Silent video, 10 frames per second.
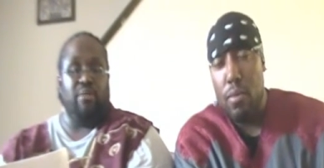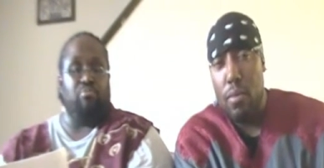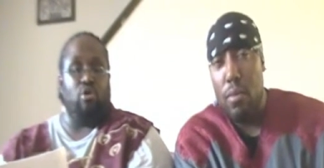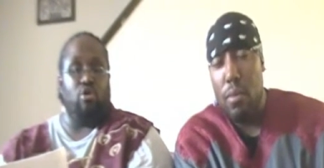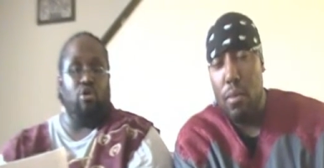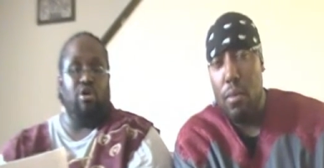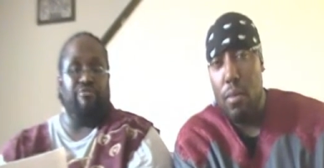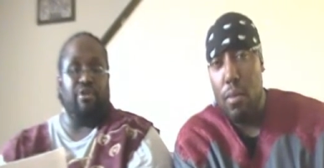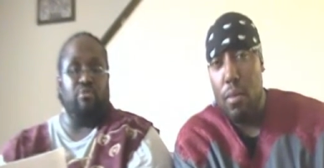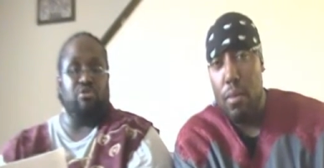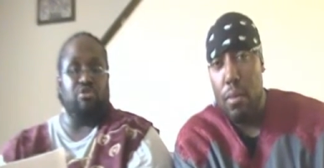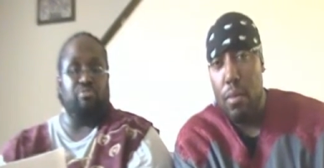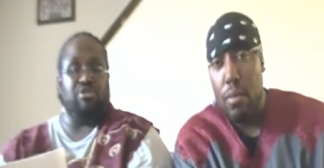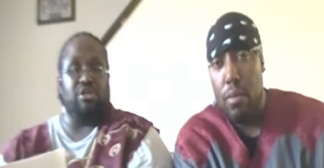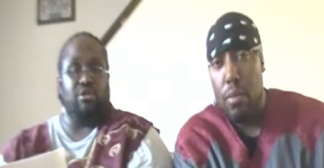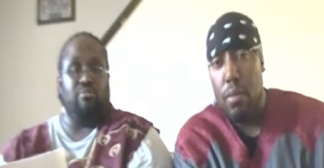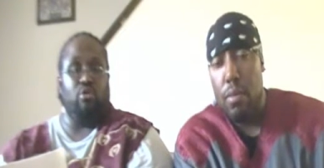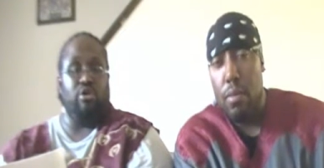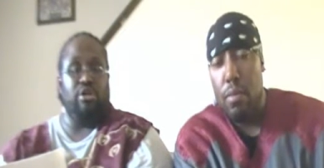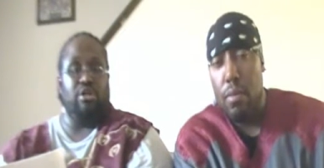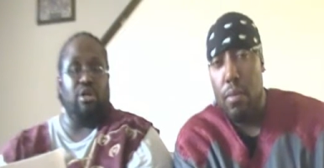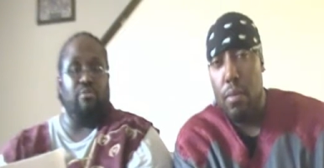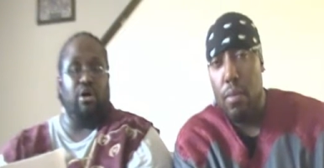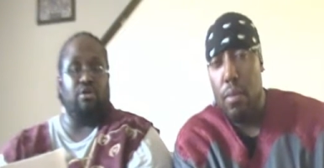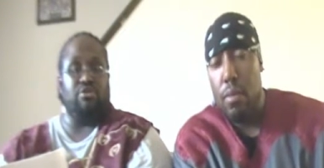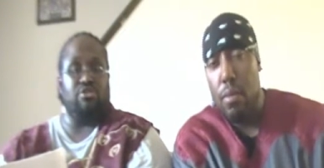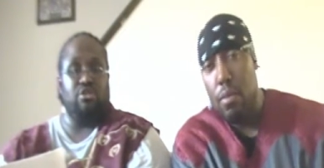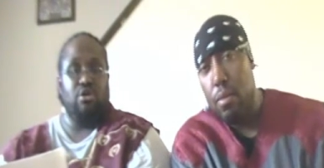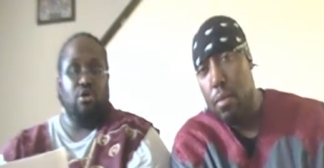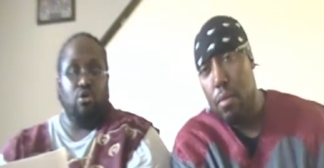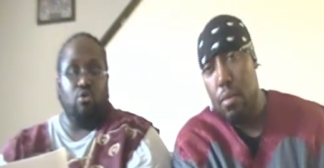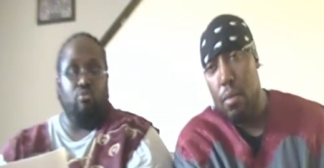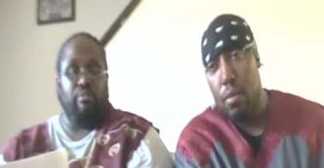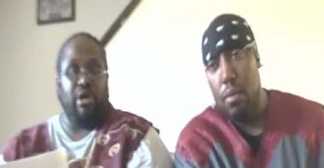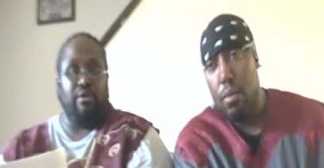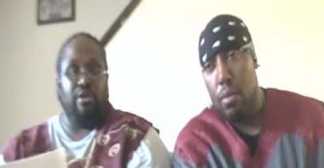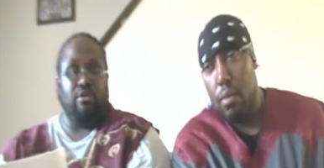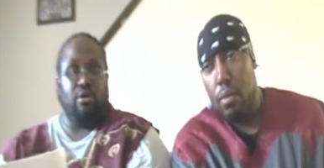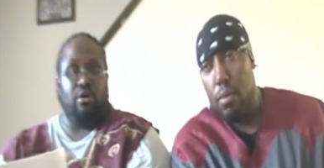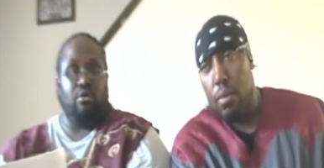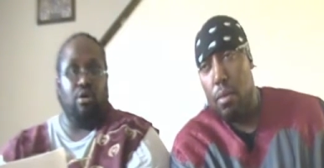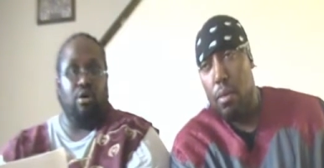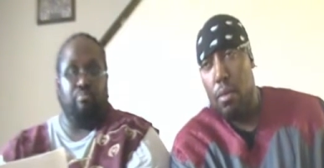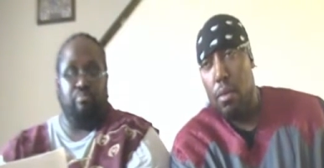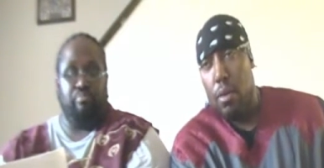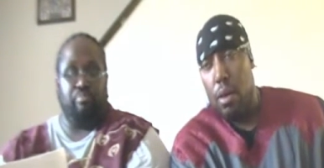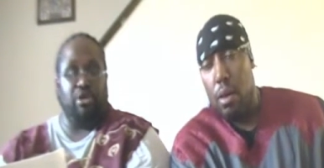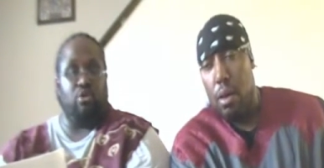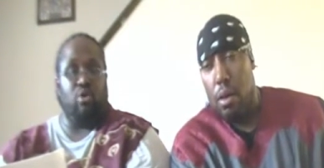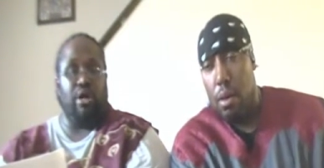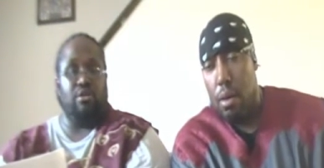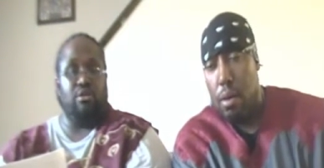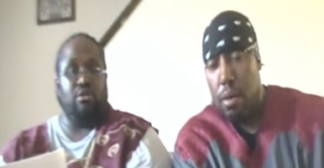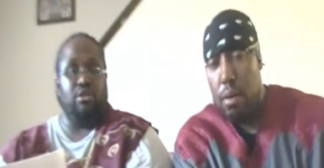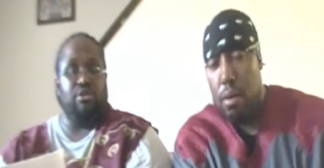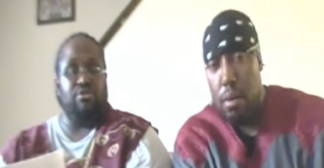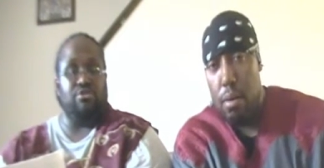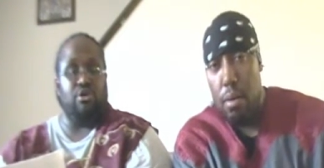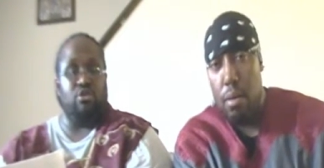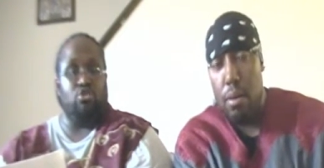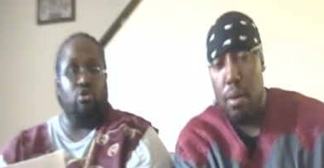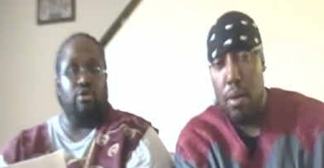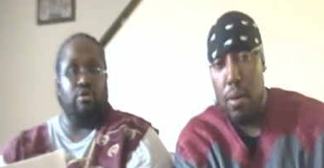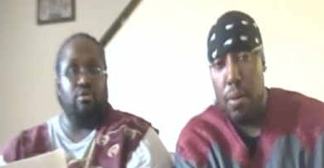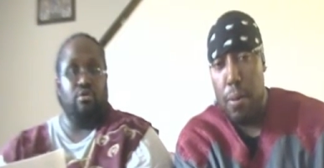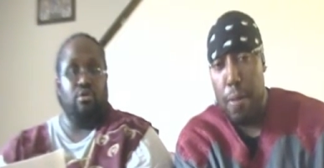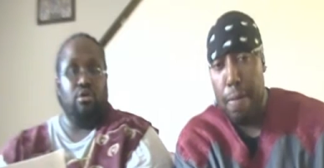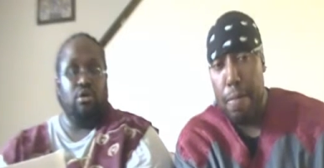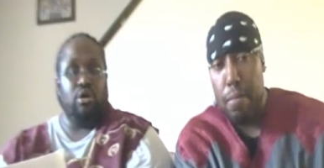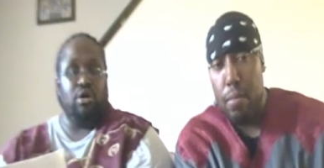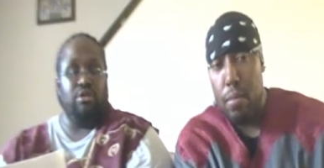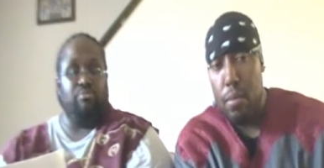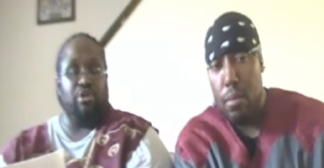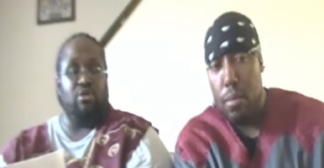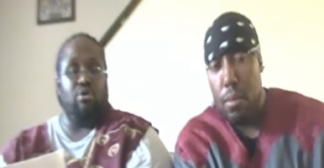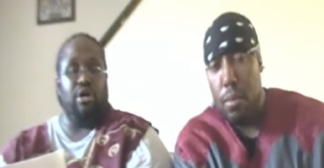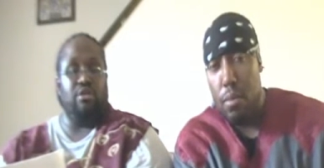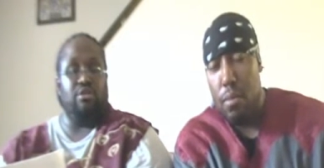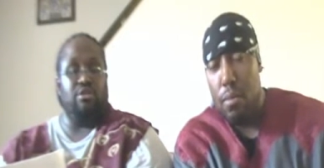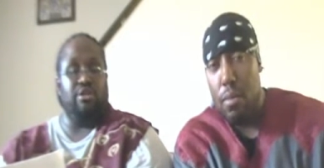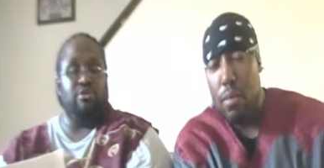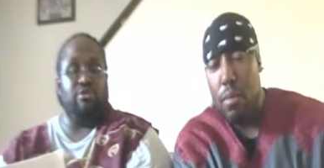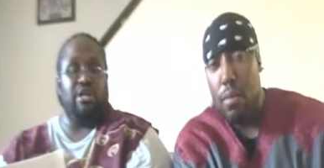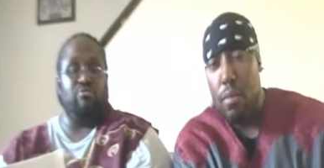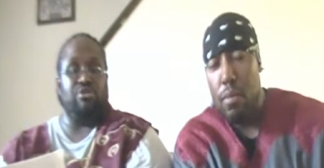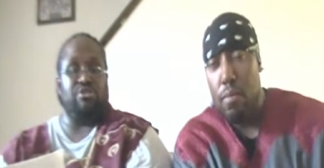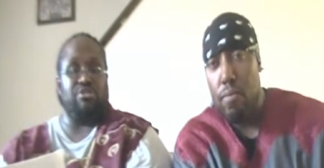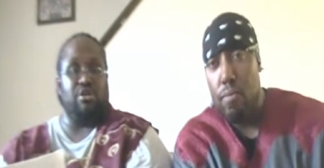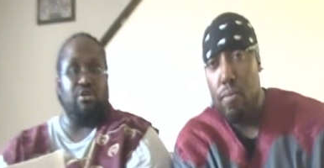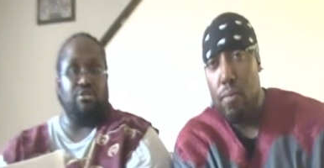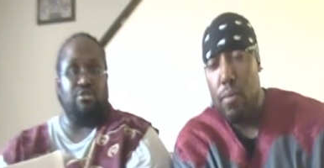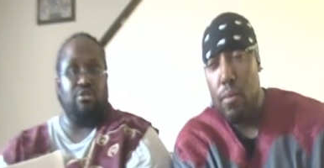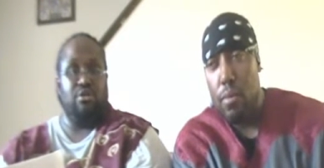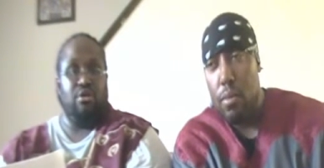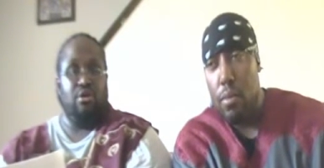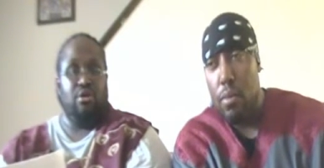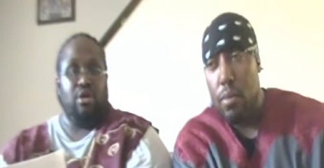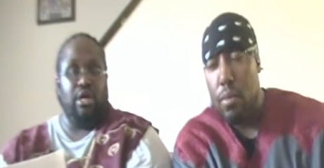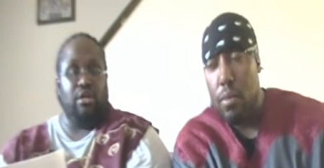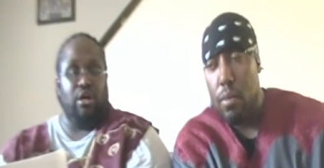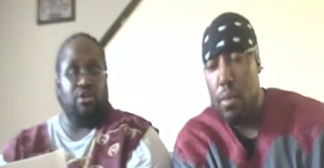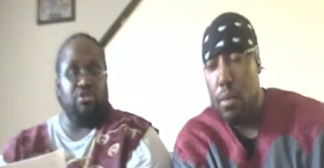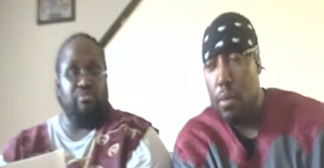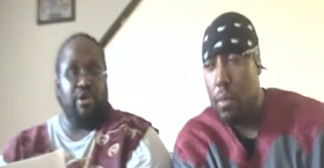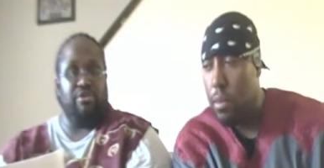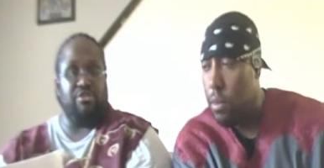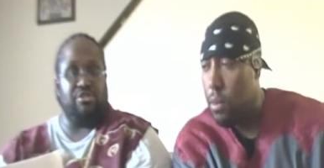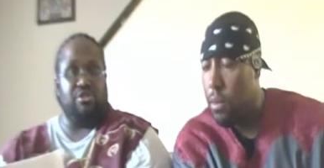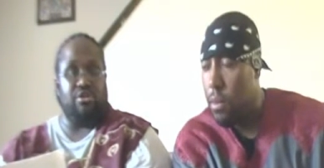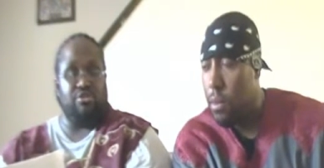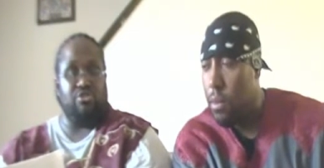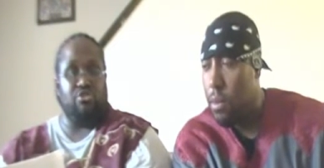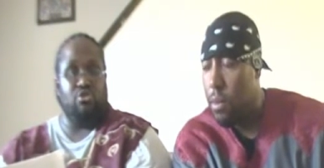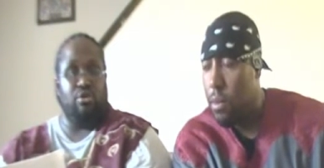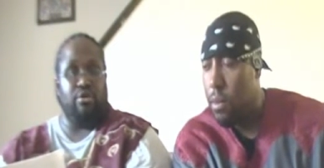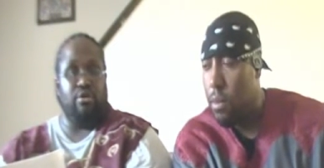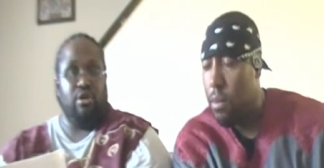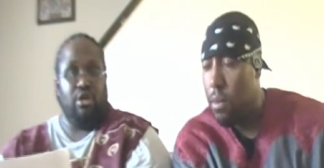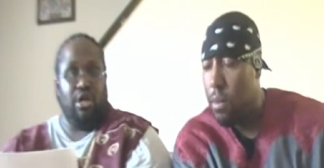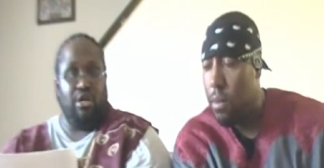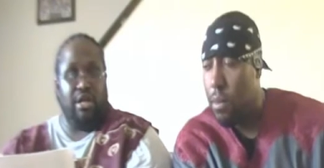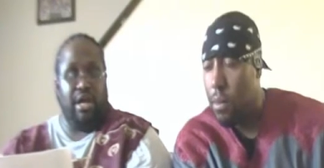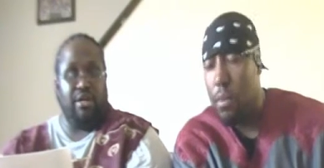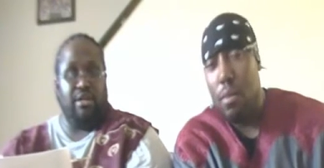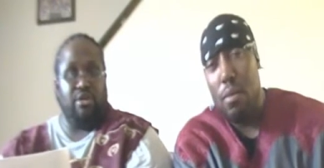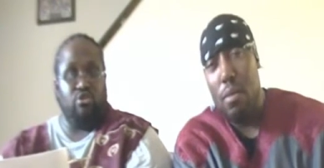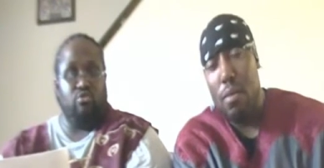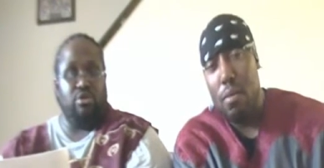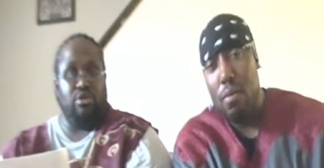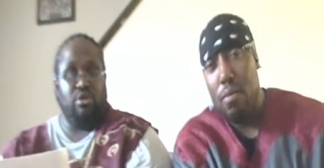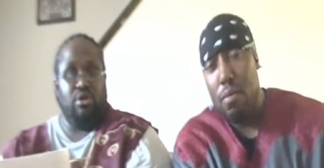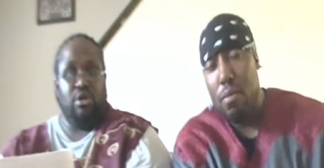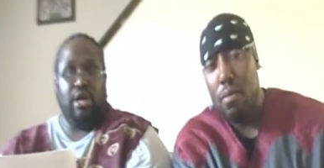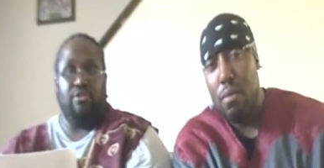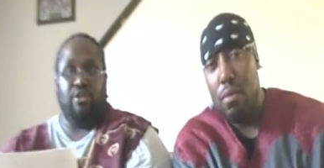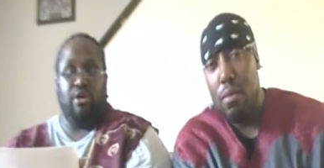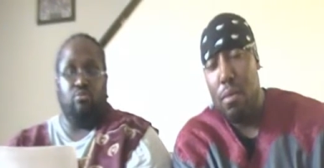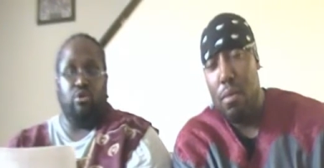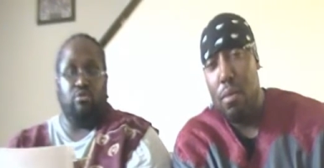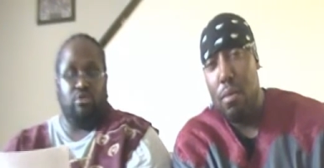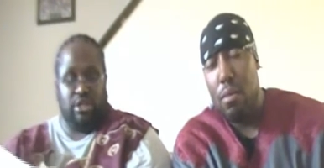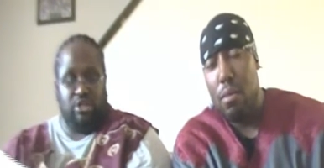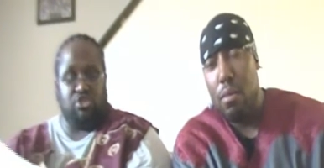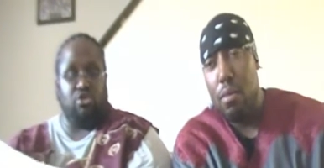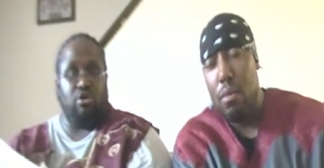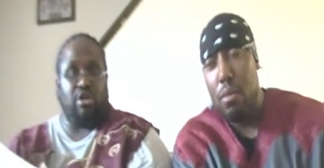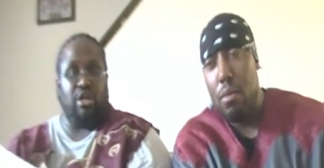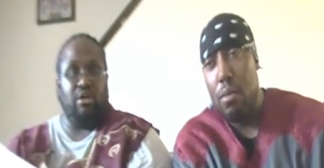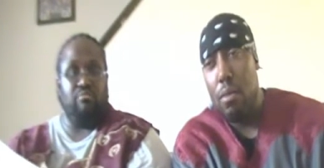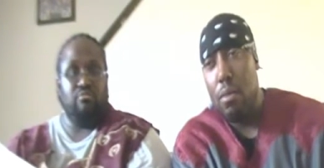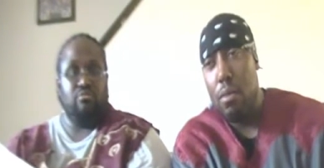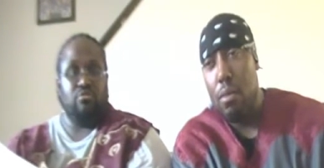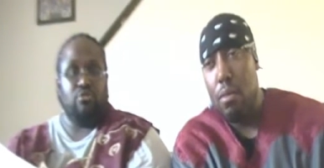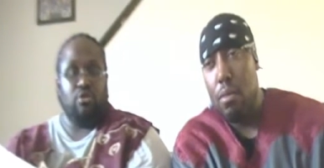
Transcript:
Speaker 1: and they broke off, and there was a particular Mohegan named Uncas who married uh, a Pequot leader's uh, daughter. Uh, the Pequot leader name was Sassacus, and Uncas married Sassacus's daughter, and they had that union. And then when Esau came,